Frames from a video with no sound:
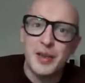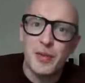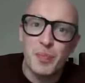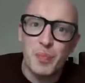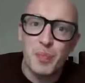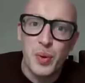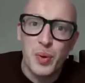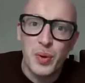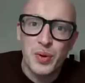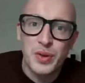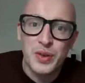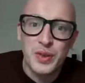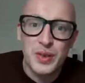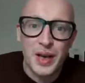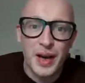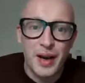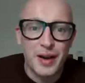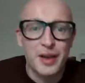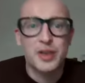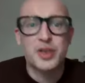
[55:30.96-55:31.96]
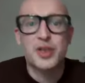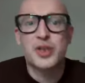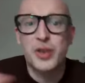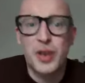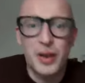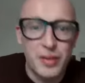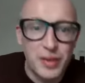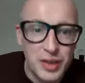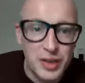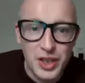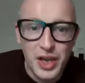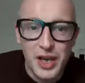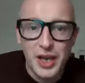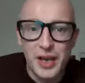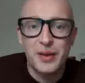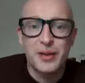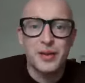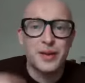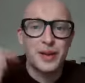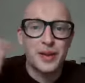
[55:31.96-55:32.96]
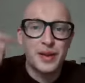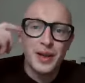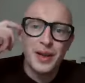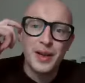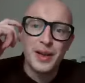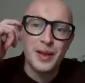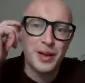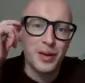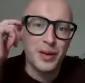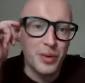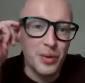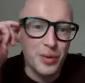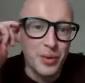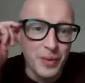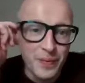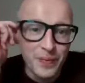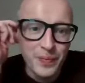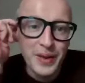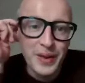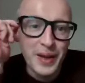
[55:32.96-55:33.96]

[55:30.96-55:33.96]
of books that are a trilogy, or you know,